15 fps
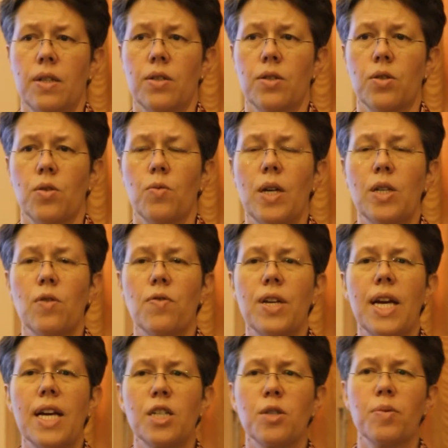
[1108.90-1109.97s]
So one of
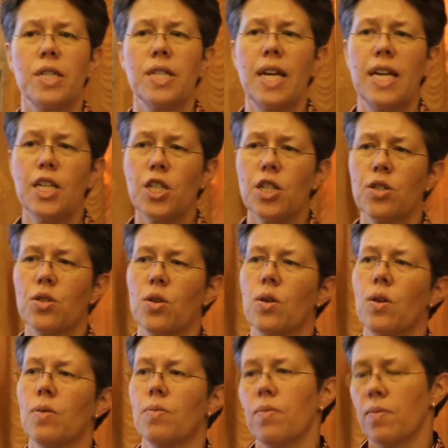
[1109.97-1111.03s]
the explanations,
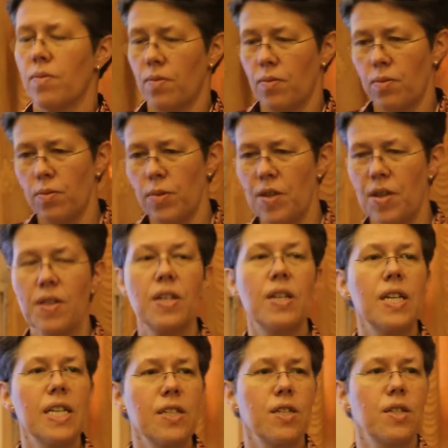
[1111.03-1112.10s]
or within the
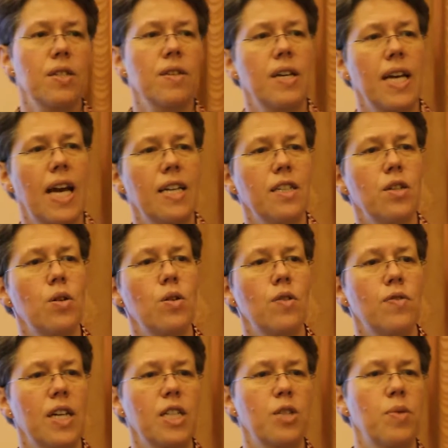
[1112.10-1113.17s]
list, the catalog
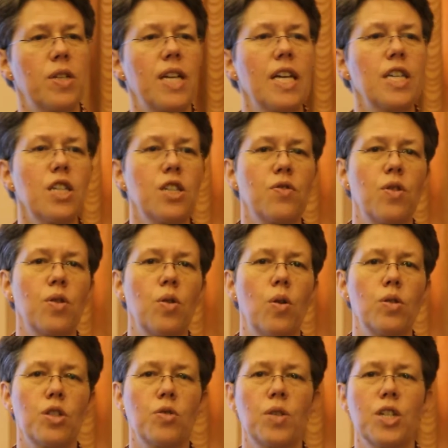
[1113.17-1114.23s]
of explanations for
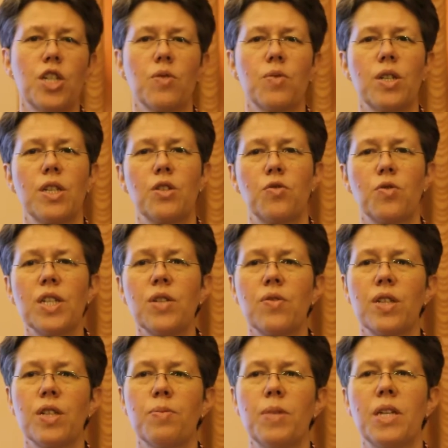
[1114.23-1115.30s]
code switching, what has
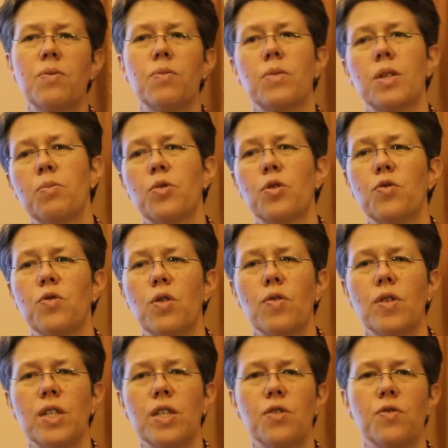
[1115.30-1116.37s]
frequently been put
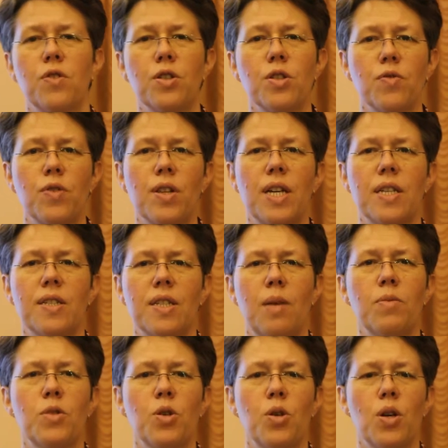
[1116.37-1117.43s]
forward is, first of all, there are
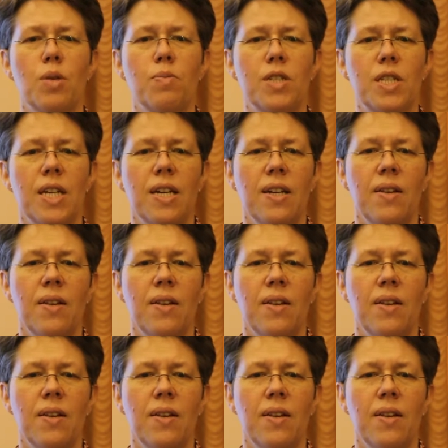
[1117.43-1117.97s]
some terms.